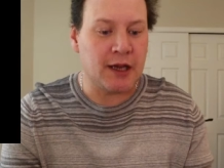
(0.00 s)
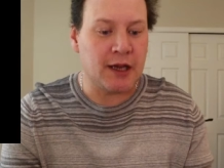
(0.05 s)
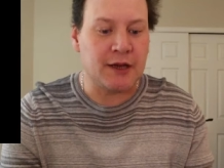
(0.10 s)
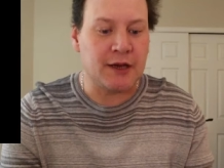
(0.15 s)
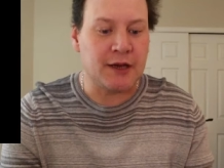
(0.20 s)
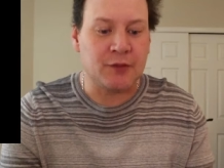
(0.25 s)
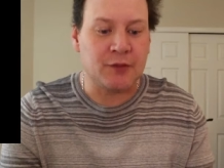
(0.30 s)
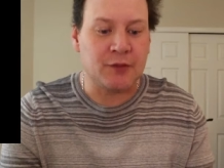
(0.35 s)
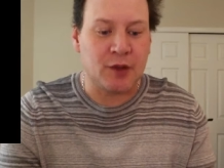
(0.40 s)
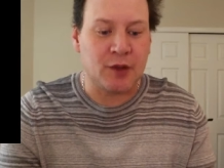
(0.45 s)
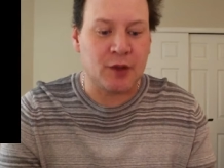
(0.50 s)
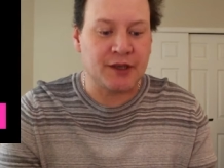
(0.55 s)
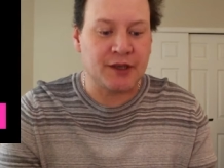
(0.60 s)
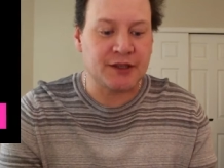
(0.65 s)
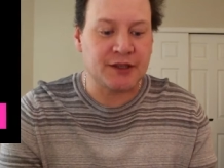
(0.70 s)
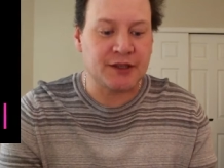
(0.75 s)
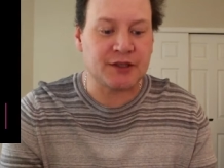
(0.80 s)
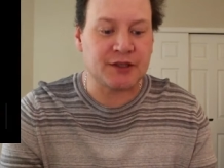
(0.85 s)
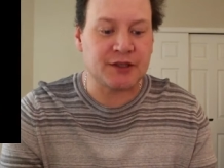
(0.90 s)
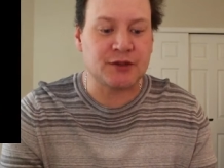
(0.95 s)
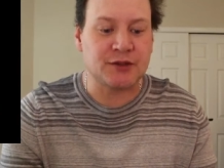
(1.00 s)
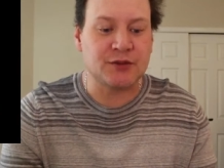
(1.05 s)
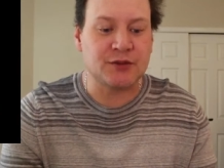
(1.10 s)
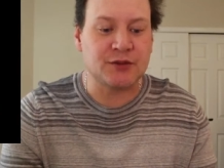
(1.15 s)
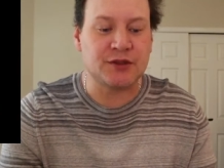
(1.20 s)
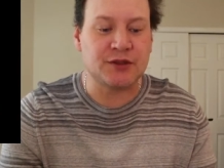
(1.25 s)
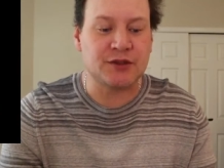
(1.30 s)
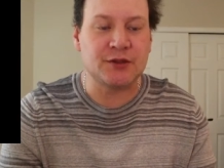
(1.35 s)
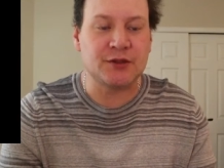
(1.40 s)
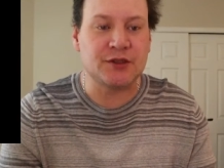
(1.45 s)
Hey everybody, it's Stu
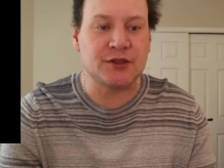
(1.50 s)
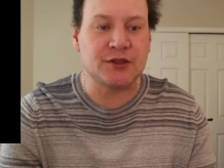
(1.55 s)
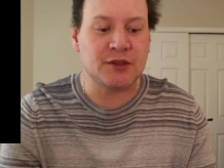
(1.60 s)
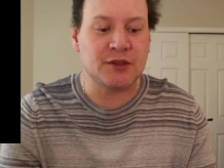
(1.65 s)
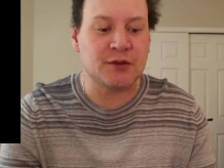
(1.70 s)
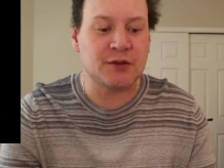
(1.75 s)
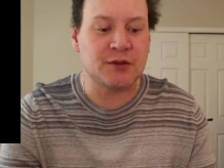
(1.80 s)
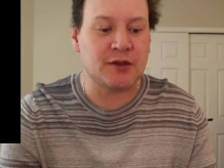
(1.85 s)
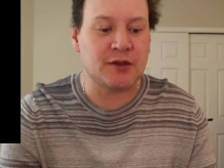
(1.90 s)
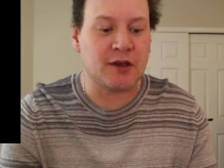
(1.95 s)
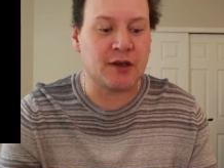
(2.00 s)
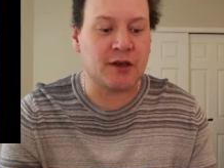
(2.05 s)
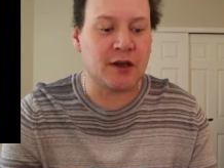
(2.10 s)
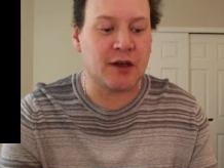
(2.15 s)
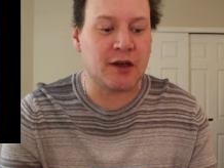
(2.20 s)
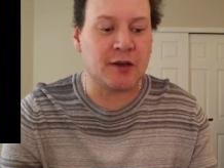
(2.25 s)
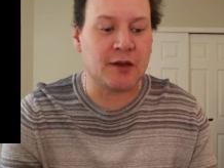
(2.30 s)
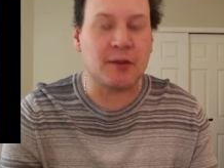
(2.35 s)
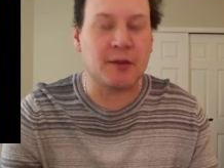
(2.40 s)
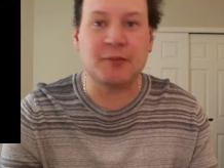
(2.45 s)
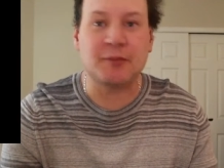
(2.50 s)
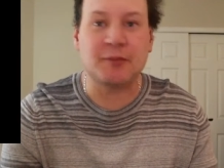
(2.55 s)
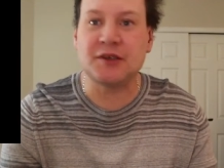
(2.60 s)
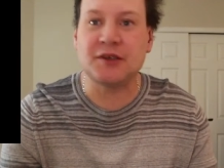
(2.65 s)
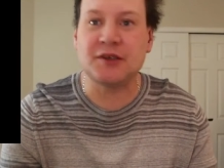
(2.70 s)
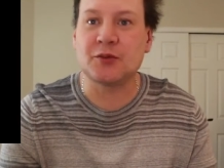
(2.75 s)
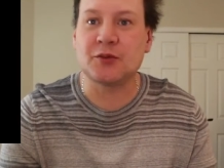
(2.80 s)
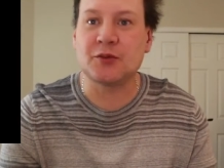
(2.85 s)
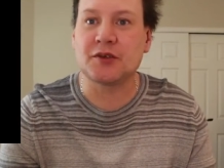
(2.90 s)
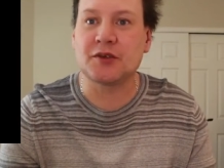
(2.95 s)
Studio. I'm
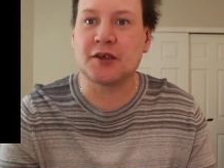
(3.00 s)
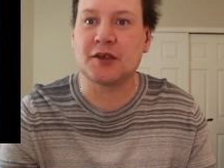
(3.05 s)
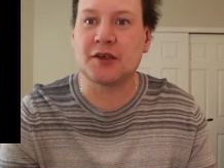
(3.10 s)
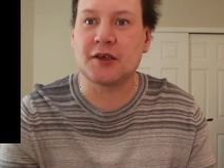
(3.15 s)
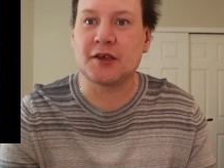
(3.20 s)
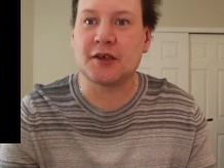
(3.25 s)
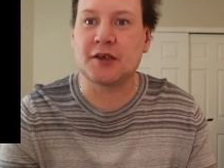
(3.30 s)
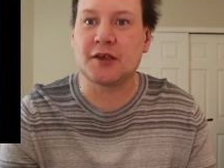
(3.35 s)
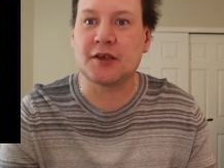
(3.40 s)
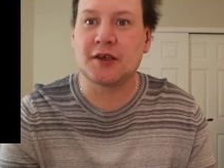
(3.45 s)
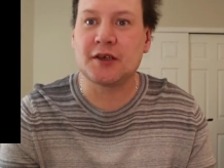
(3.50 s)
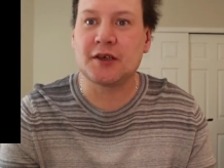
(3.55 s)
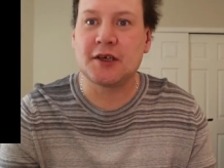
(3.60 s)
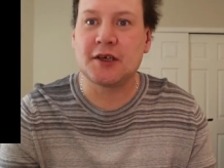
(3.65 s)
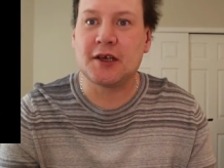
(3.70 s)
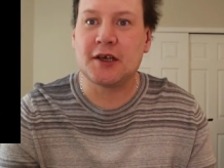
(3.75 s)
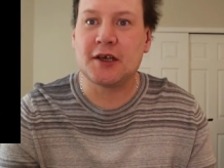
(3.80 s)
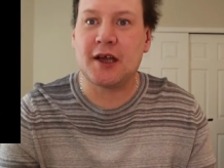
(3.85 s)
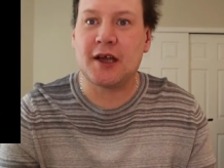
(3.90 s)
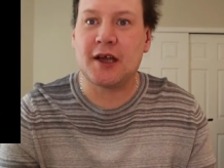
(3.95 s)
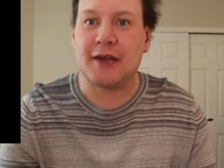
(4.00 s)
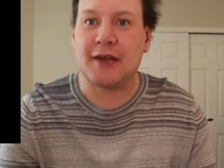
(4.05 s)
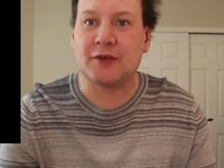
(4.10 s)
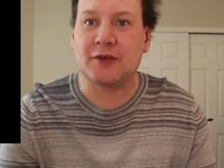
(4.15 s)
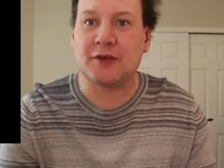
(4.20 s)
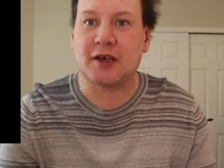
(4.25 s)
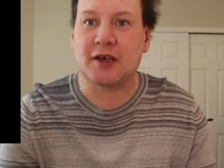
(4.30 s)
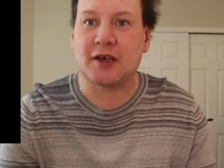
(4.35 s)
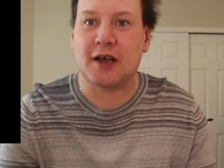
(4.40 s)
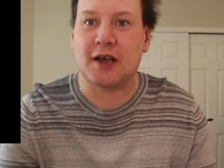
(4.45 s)
here with I have a
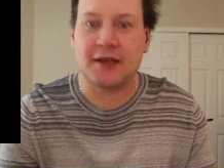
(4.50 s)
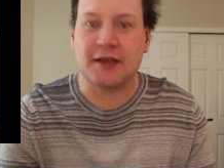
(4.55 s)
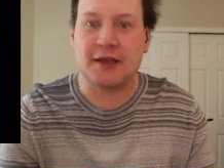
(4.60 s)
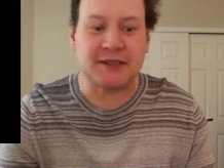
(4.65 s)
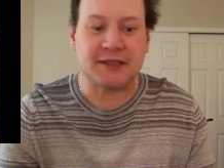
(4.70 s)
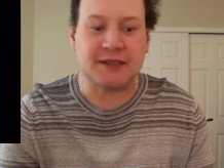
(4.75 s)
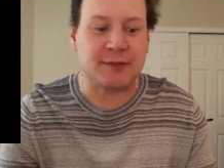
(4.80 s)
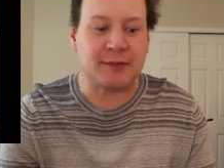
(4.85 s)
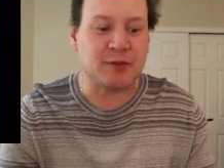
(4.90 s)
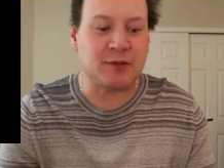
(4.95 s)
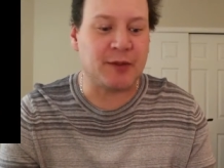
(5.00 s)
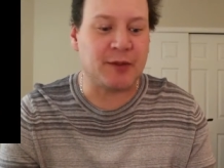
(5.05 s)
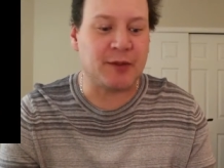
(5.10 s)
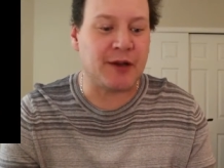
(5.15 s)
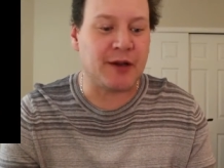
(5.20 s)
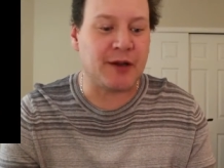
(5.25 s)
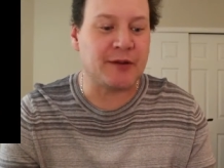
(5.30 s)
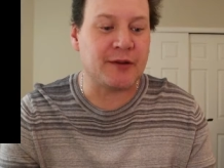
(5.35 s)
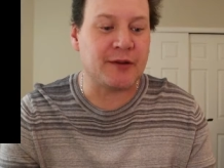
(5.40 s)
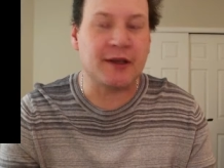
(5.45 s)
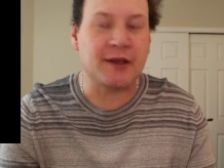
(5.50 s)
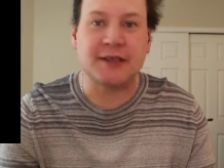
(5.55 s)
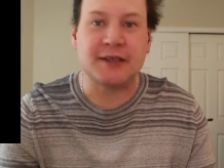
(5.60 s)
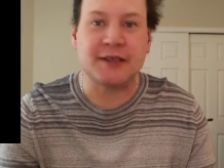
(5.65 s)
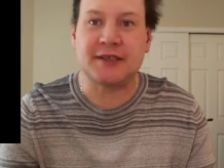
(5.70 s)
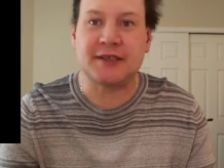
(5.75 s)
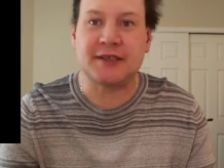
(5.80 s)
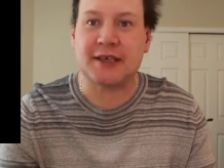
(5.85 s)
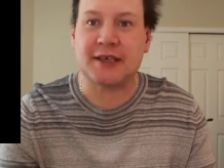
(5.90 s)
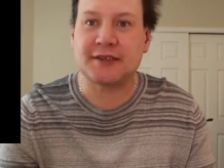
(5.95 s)
concept about
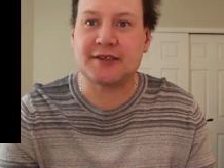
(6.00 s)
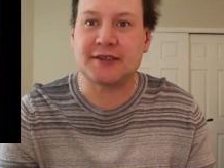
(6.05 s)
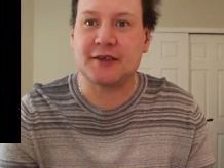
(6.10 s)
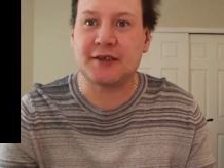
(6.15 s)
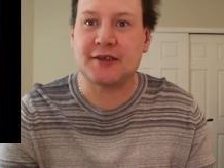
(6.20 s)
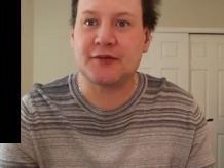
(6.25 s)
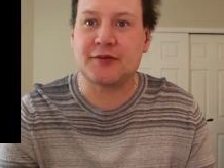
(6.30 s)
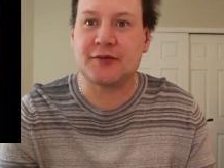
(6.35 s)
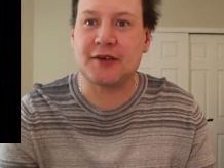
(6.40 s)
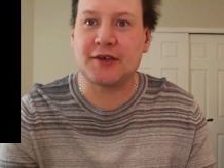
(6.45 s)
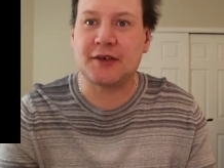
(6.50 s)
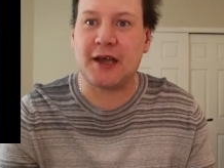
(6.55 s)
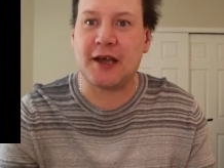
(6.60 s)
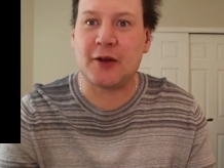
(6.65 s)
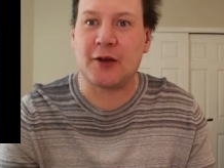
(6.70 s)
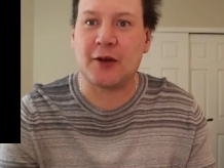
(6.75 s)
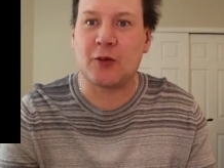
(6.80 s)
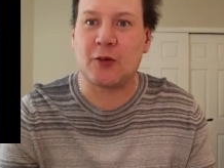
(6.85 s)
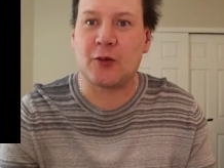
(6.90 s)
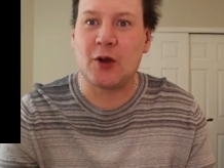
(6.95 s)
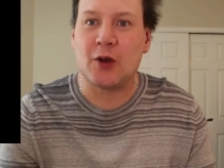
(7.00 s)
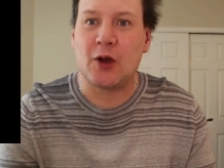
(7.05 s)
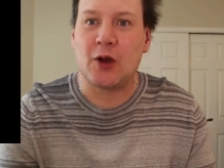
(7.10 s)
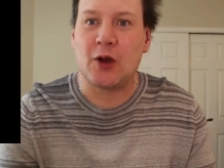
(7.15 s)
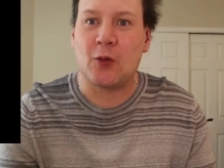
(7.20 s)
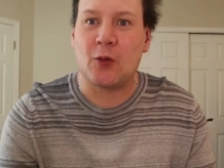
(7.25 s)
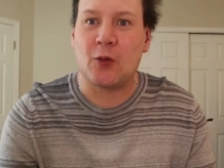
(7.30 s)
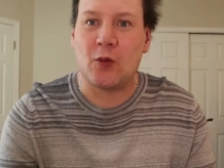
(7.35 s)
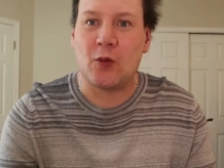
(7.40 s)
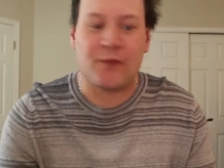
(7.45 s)
tech stuff and how to
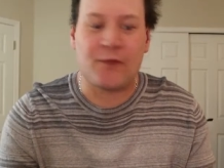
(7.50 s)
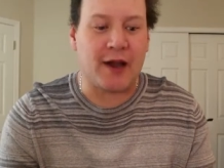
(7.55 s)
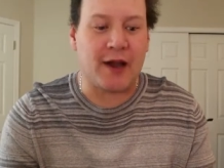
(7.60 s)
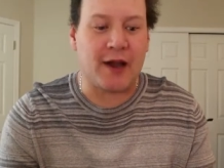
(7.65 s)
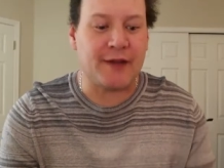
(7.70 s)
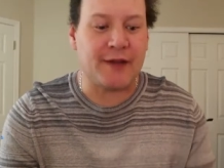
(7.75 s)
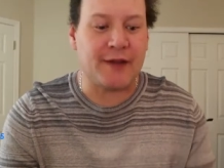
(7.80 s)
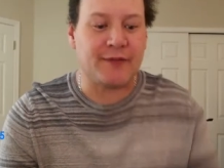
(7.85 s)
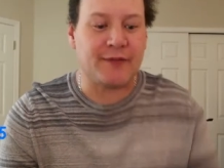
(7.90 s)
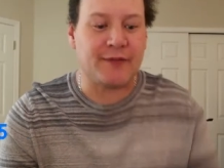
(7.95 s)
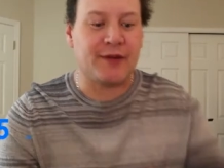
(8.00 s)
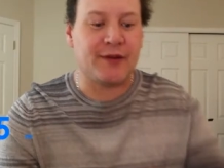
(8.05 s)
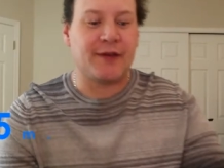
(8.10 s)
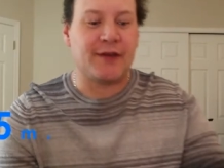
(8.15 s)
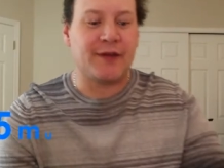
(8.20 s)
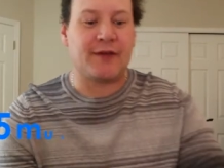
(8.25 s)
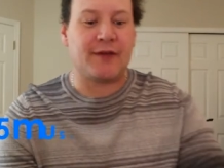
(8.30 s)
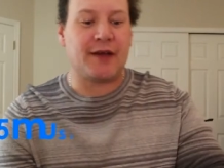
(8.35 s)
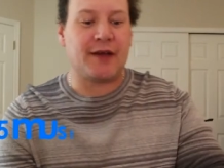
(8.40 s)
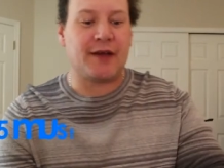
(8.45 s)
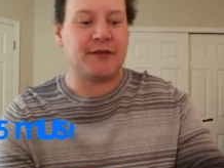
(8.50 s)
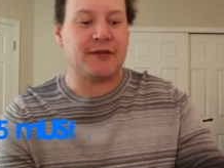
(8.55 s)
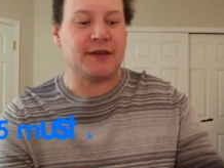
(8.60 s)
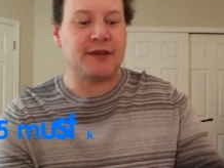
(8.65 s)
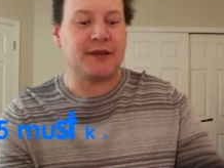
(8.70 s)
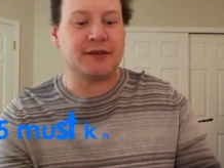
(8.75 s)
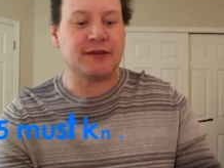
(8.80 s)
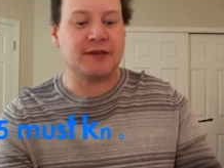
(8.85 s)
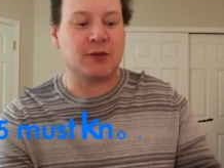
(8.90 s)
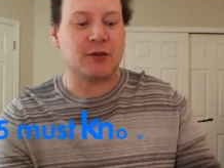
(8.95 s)
five
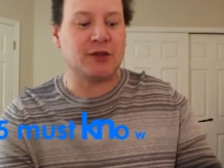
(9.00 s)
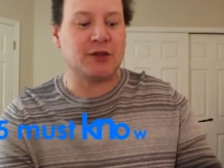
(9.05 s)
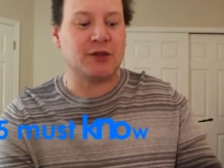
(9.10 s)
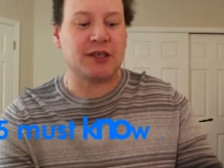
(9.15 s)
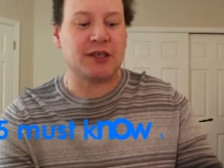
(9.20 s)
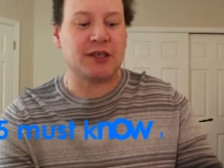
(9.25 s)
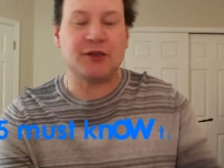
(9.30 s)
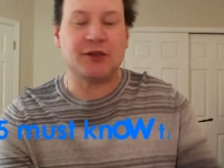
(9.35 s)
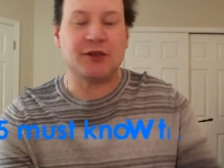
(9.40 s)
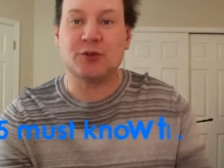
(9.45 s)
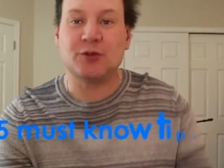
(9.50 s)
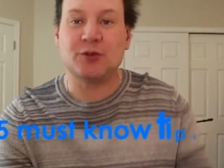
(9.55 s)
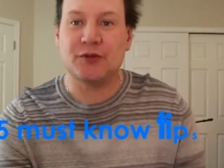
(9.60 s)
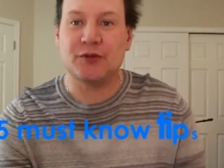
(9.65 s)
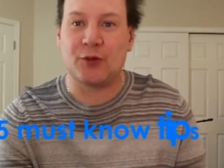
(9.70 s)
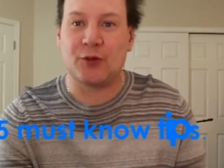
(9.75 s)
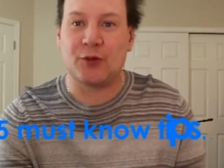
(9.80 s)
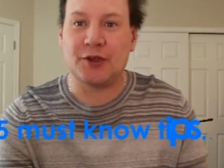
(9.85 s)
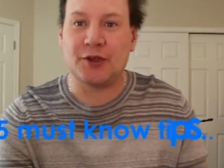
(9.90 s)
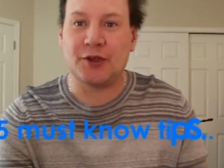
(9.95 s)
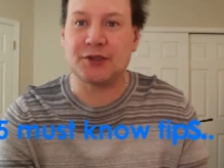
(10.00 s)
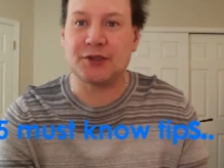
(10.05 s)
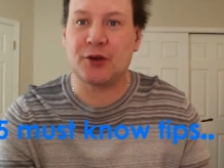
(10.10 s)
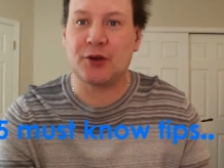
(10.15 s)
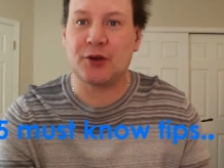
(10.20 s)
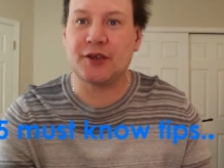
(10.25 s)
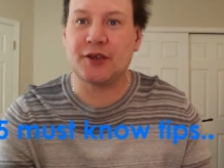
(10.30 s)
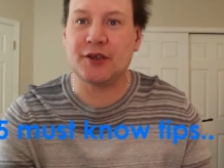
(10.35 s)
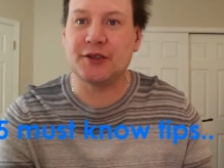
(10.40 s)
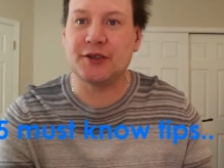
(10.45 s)
things I wish I knew before I
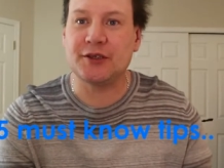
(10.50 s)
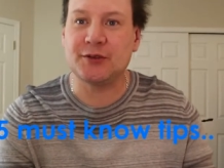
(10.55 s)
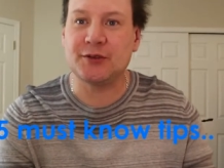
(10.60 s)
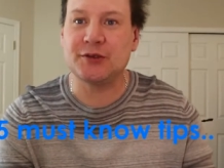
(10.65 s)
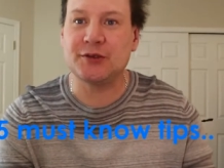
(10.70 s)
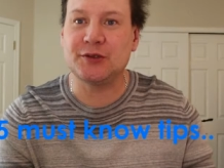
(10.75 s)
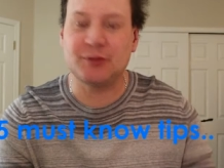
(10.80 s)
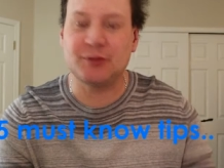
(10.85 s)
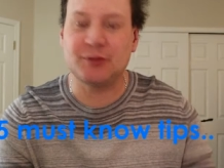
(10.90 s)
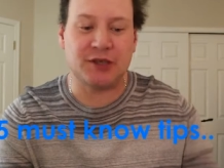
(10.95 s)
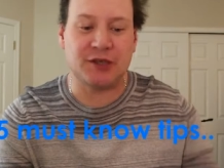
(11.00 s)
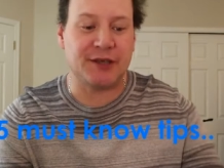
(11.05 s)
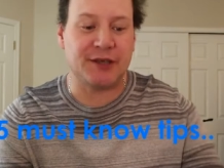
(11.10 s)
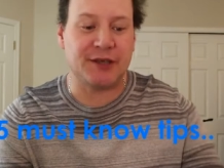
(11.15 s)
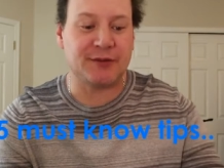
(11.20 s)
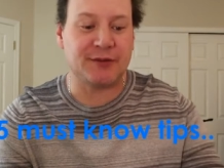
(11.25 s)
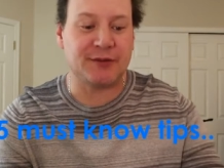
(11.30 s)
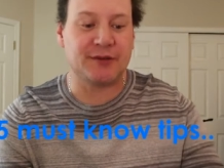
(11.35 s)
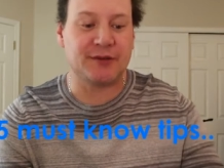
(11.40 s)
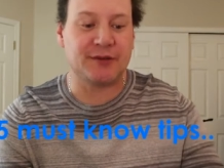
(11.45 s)
started a YouTube channel.